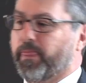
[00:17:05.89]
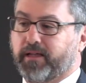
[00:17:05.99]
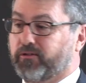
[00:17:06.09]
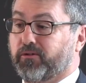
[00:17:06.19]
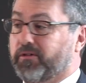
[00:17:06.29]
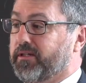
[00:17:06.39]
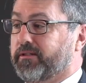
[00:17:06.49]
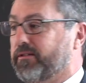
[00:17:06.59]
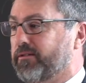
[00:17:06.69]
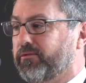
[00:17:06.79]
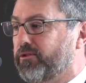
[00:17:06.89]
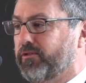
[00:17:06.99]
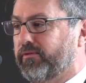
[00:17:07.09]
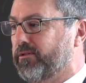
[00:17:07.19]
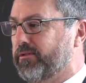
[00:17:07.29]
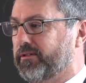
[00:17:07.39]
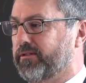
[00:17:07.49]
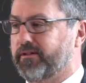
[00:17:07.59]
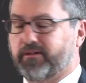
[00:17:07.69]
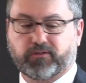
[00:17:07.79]
That's all it is. It's a reduced fluid, it's
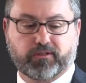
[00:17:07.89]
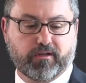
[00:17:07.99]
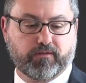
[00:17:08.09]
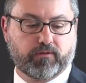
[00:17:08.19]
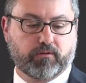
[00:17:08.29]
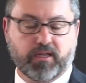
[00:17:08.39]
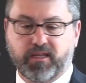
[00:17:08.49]
not an oxidised fluid.